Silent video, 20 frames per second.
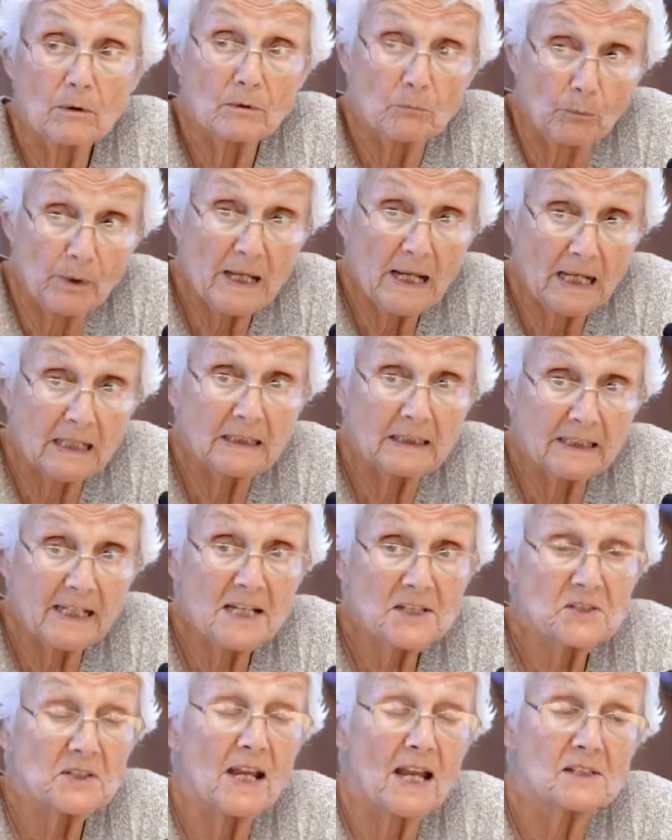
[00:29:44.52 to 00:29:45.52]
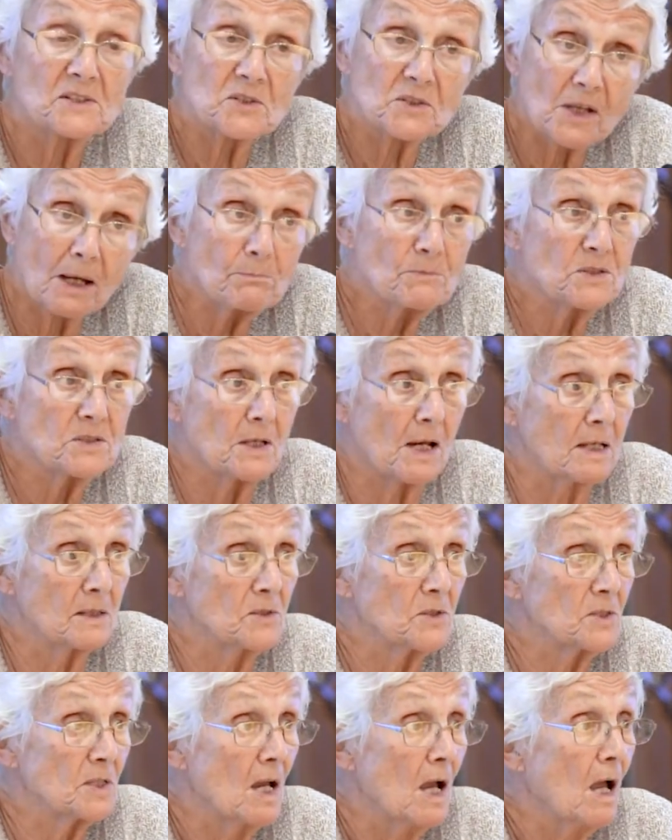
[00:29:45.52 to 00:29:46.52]
we at least had some
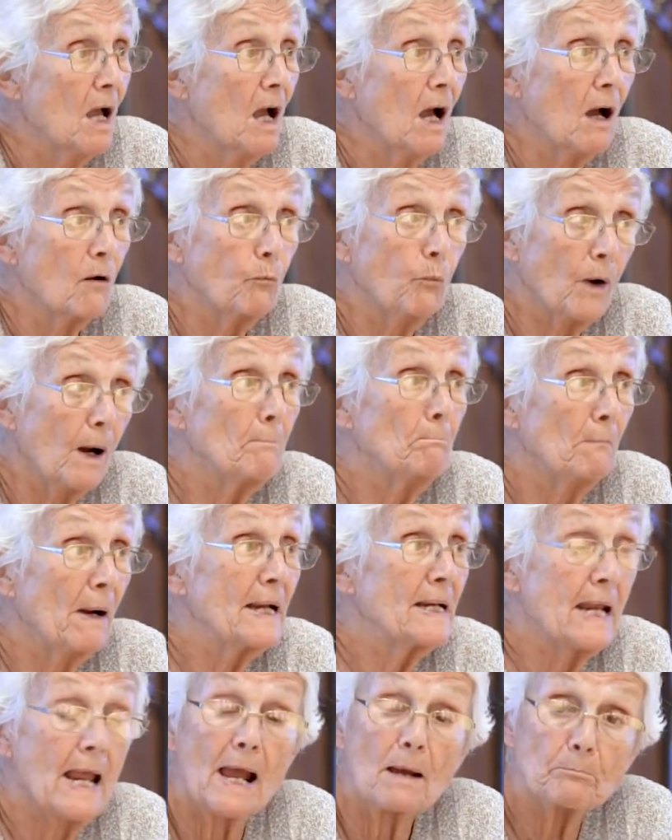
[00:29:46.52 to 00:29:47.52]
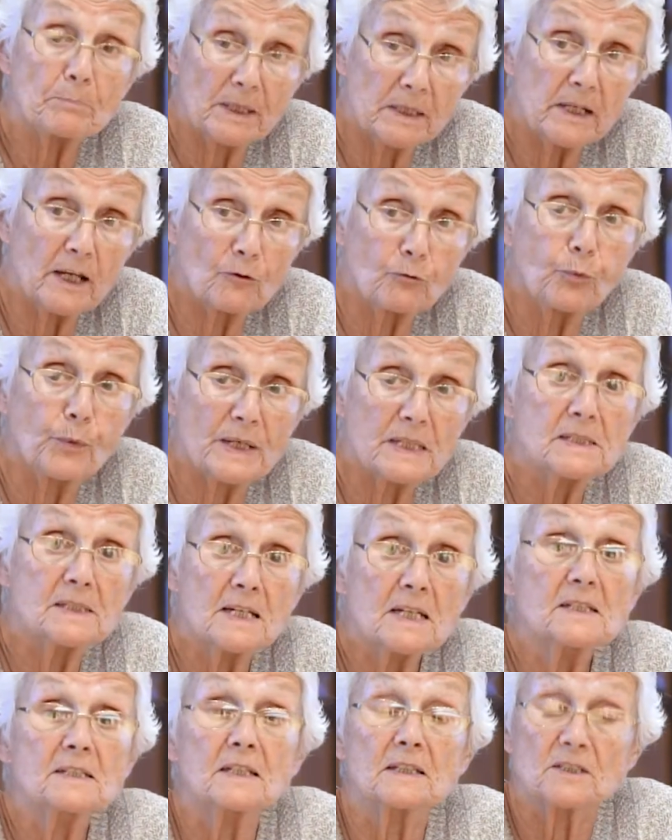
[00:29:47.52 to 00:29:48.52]
sense of what might happen if we
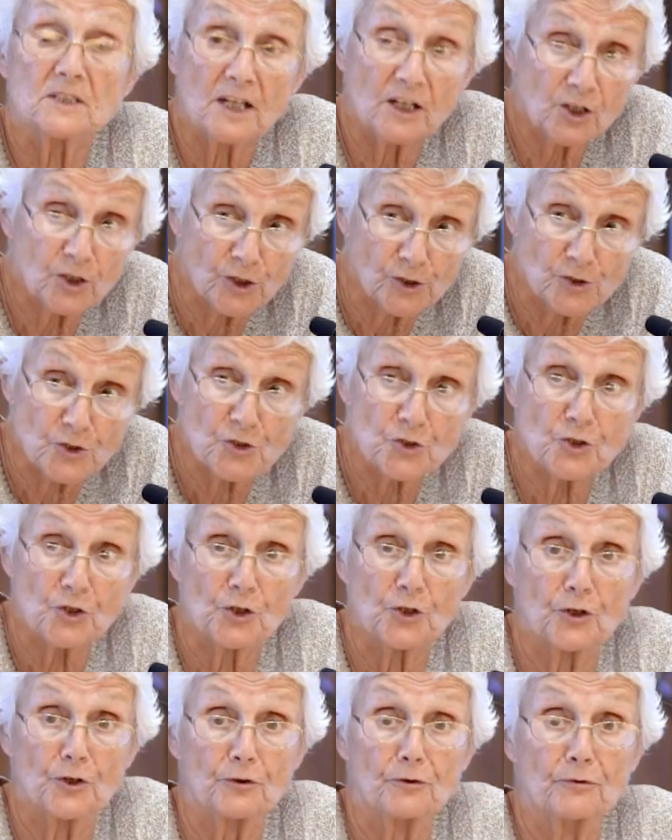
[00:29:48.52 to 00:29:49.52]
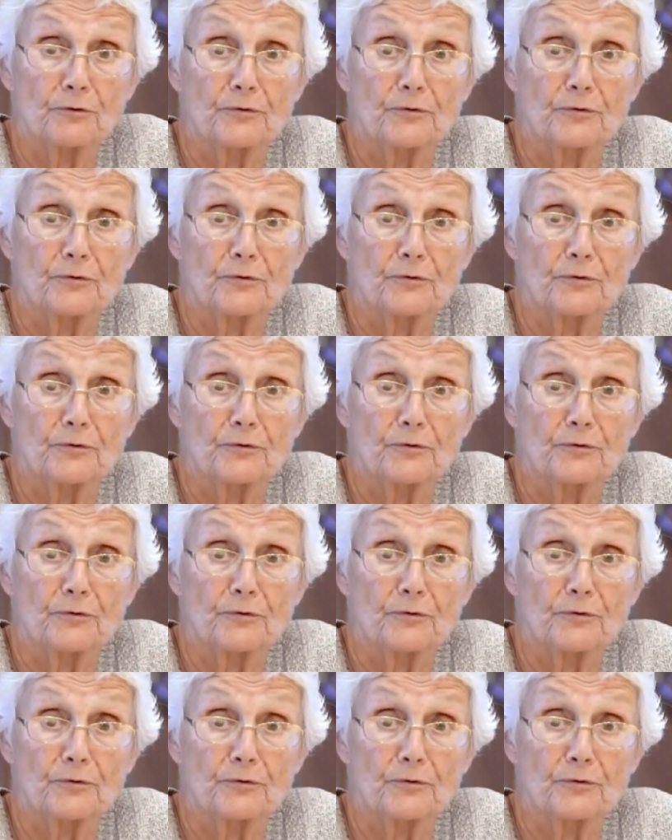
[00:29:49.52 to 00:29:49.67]
didn't conserve.